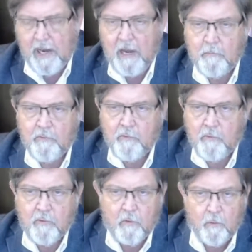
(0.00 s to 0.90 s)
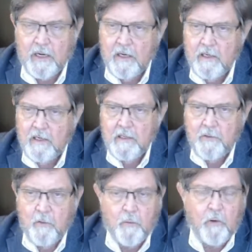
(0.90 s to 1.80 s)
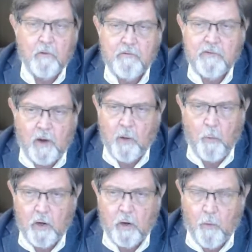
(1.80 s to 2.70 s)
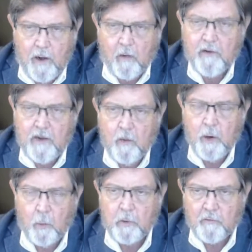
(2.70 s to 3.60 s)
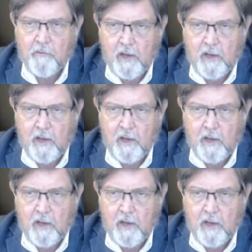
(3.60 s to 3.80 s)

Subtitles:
happens to children, children are very well aware of how helpless